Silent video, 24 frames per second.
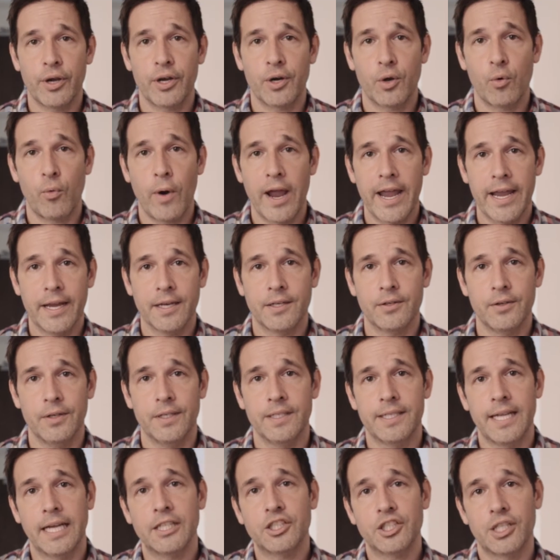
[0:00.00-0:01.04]
it away to
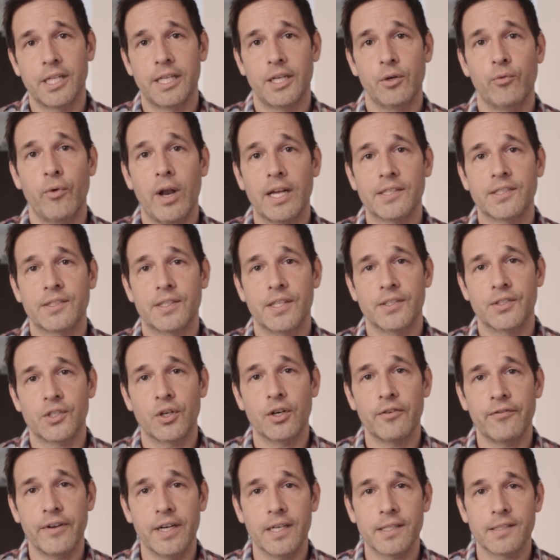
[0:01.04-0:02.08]
intentionally rust the
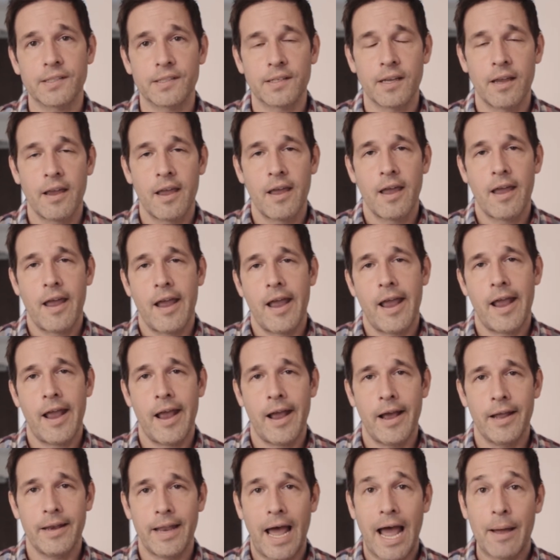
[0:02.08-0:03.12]
surface.
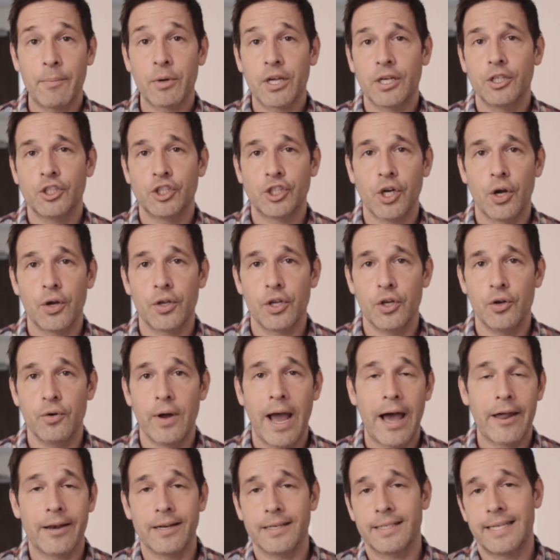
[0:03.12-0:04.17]
And I'm going to show you
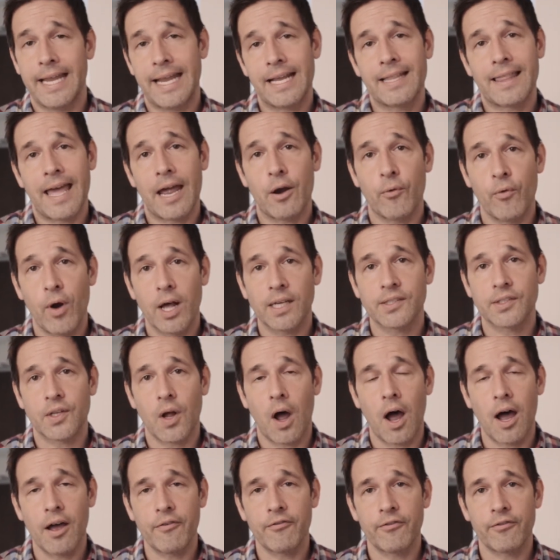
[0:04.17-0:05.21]
how to take that rust
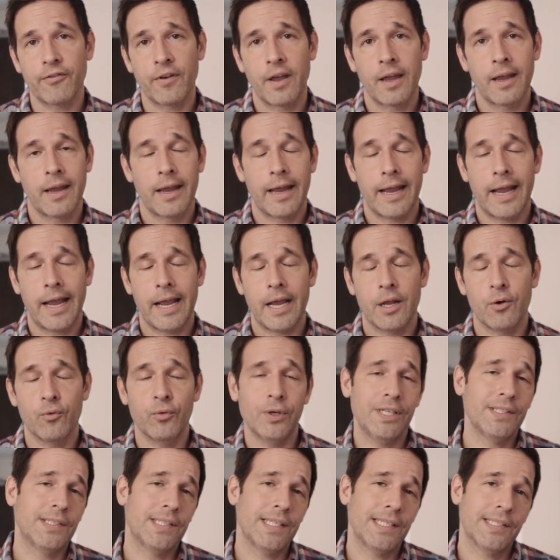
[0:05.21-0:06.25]
off and
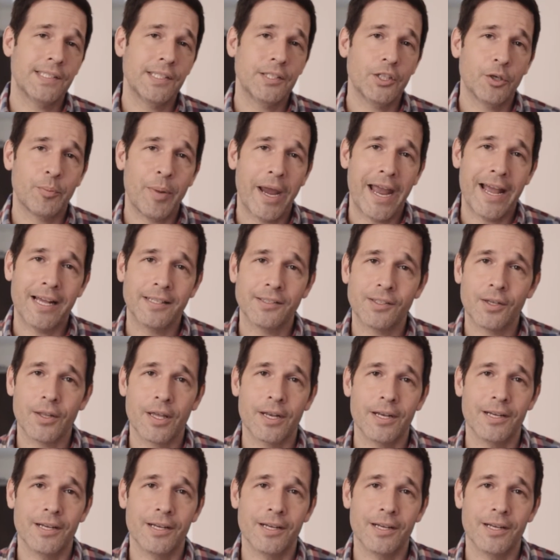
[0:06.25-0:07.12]
re-season your pan so that